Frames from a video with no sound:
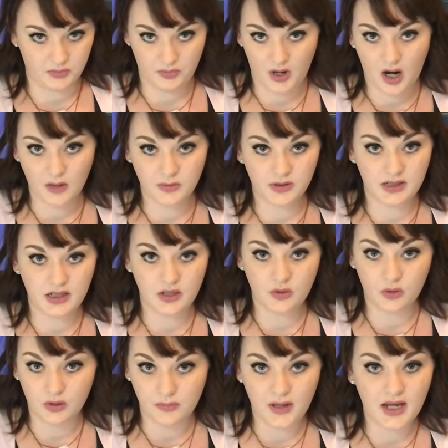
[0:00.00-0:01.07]
property
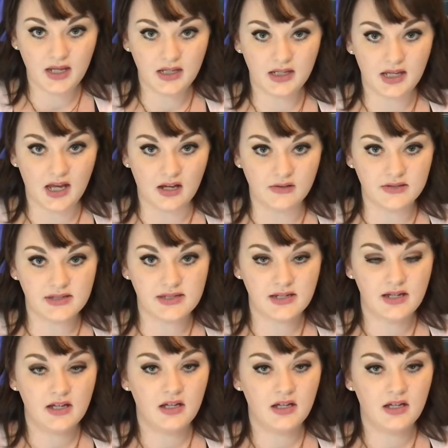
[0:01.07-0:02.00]
or bank accounts,